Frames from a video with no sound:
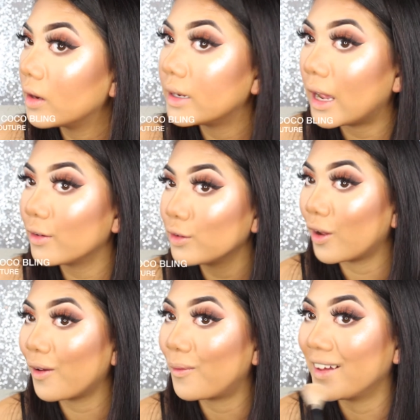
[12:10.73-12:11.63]
Now you
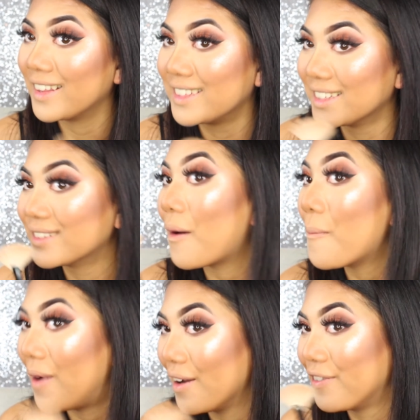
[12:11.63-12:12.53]
know why this is
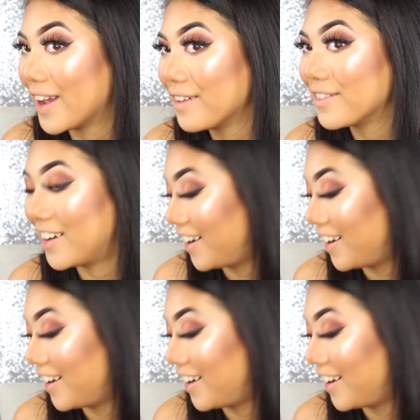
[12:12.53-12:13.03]
my favourite